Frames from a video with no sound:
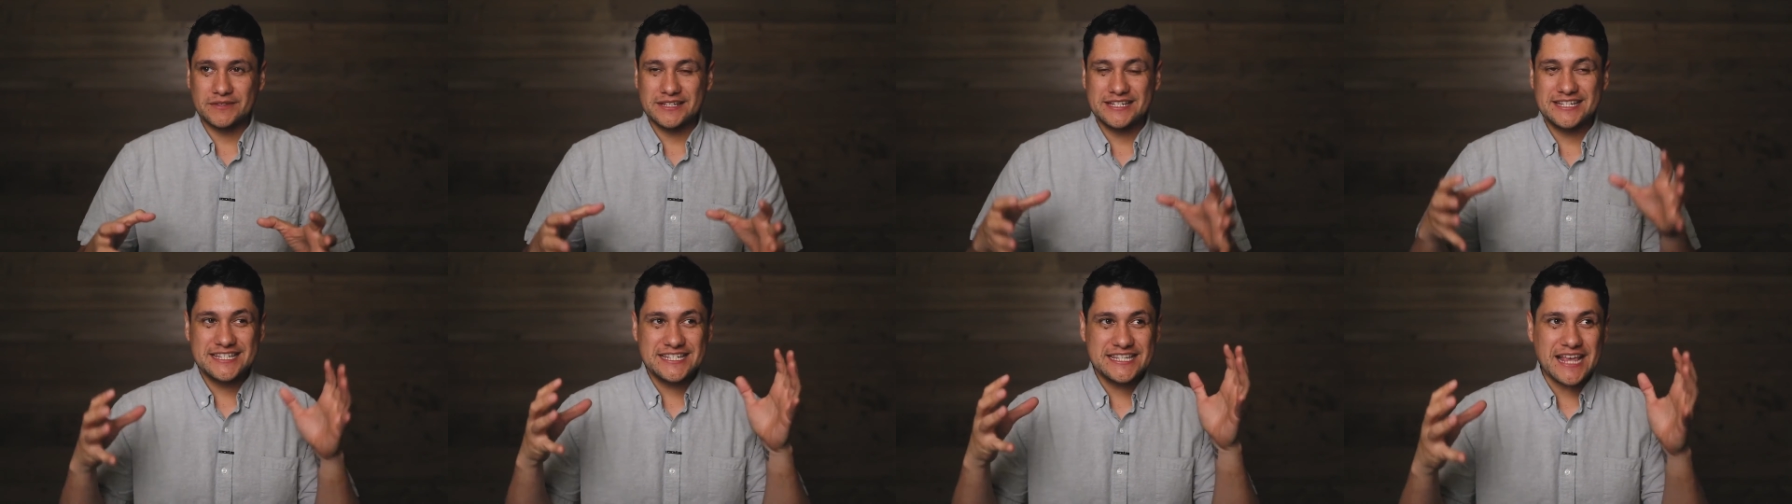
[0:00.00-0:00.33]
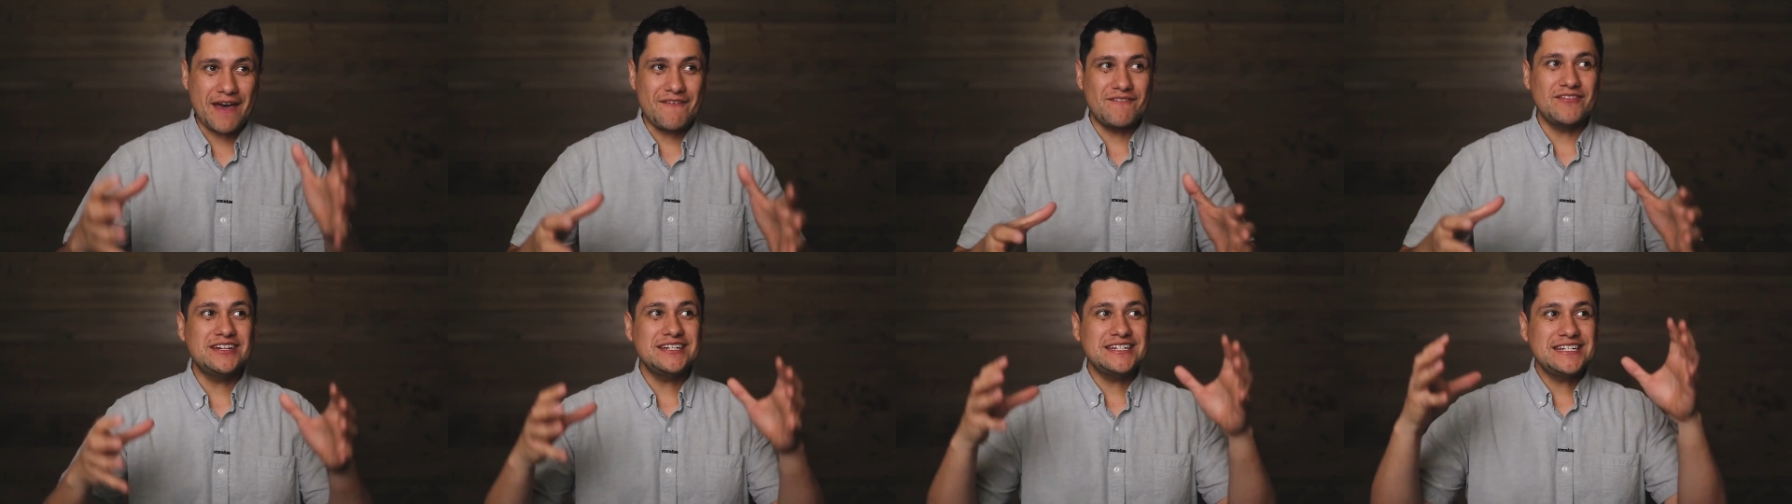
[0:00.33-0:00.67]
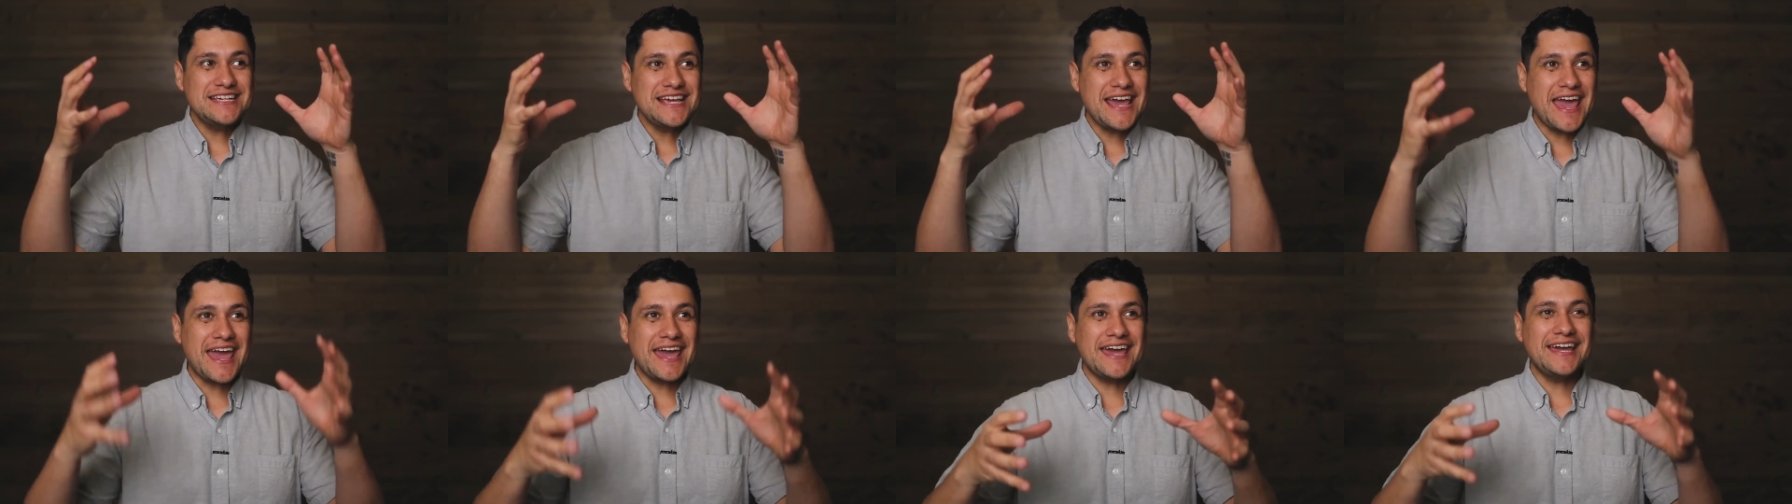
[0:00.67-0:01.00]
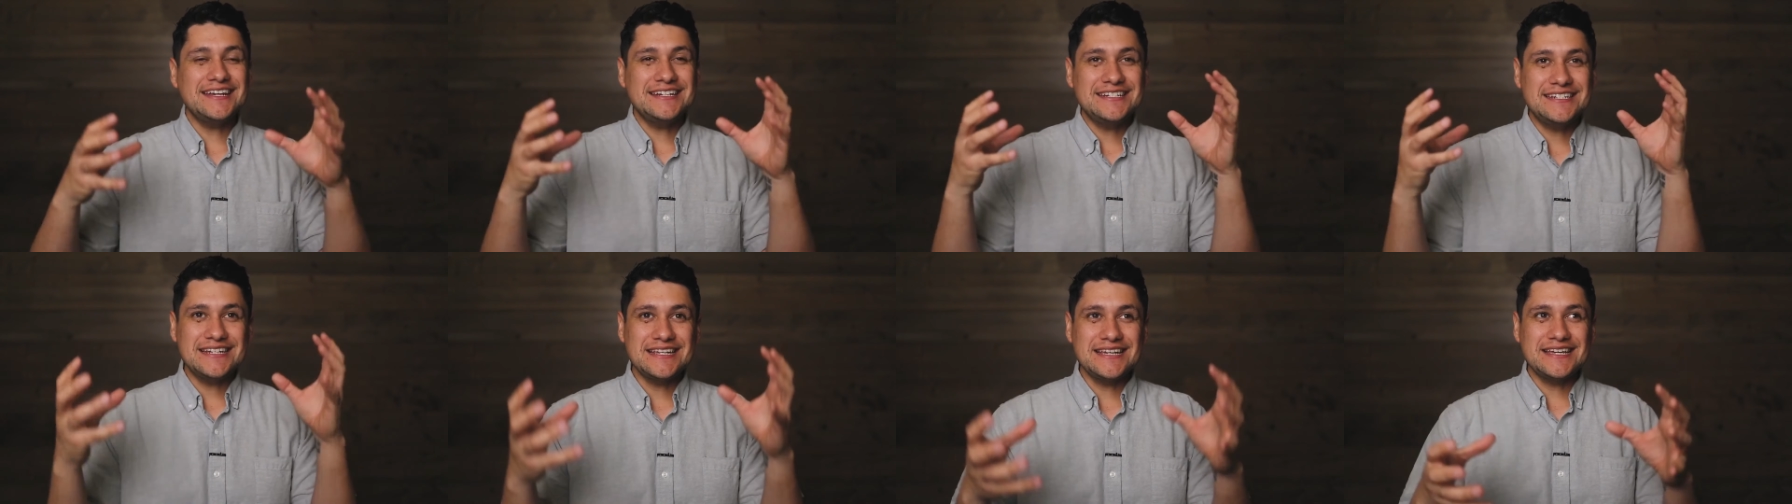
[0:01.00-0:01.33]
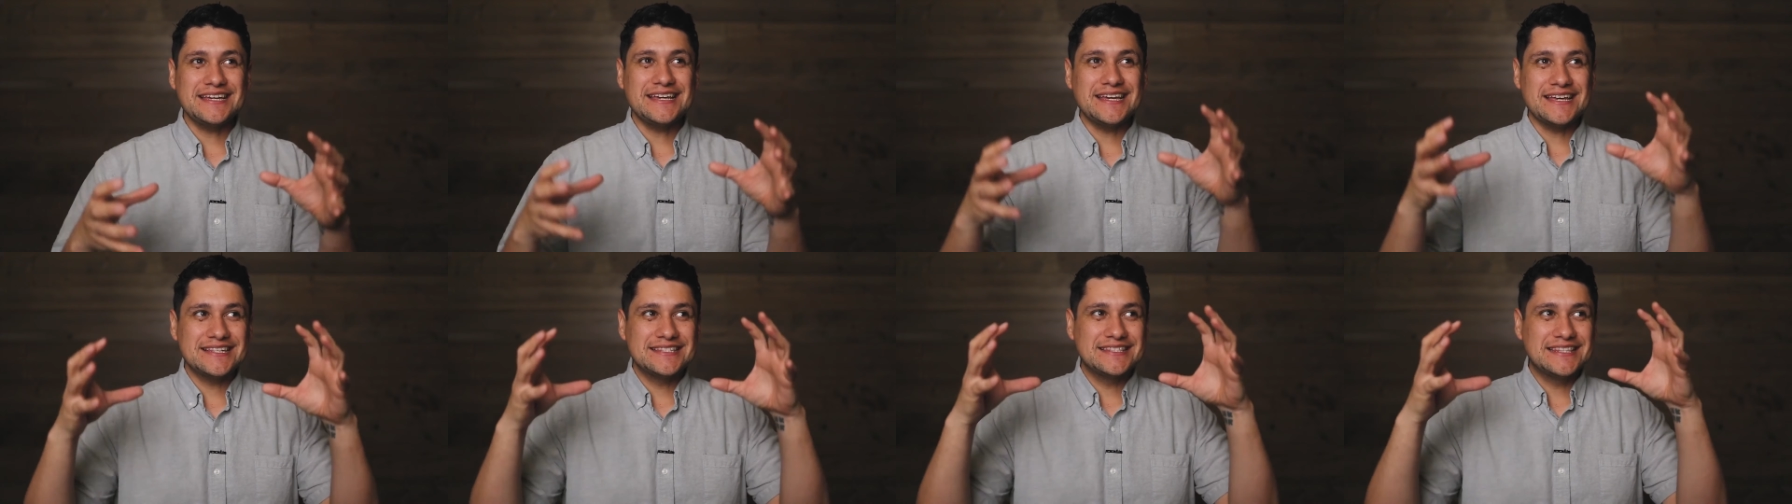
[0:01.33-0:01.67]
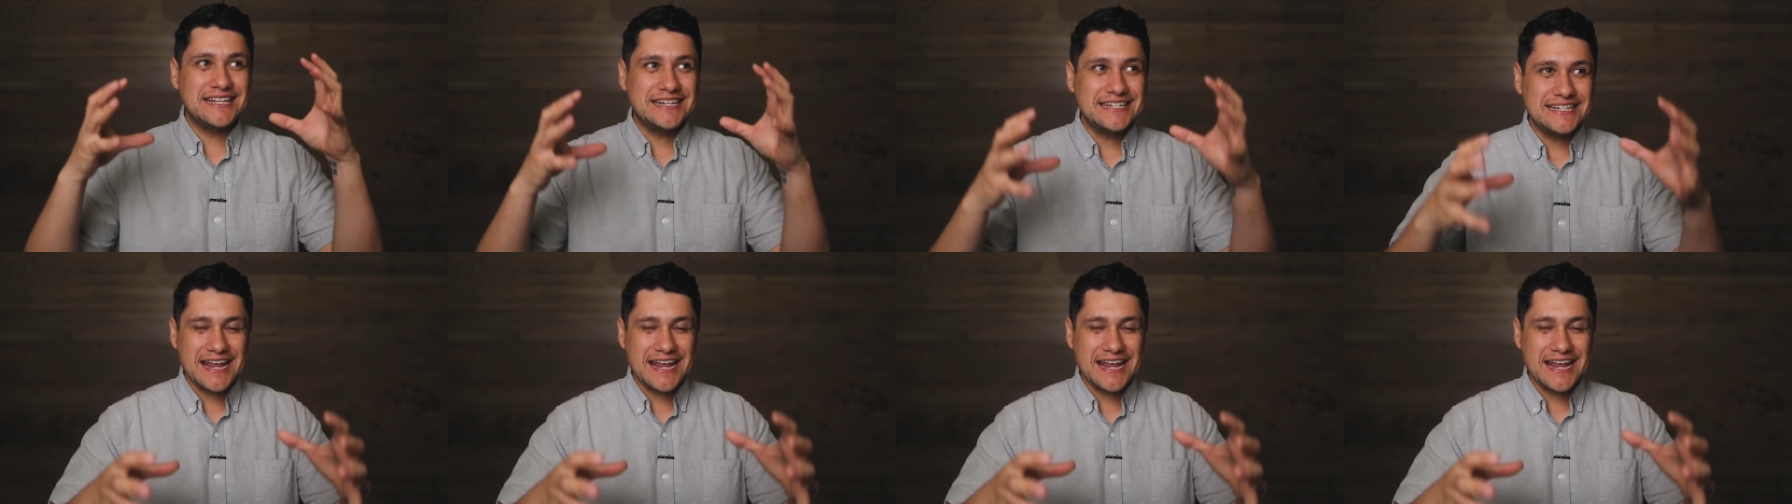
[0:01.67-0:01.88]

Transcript: 70 AD is the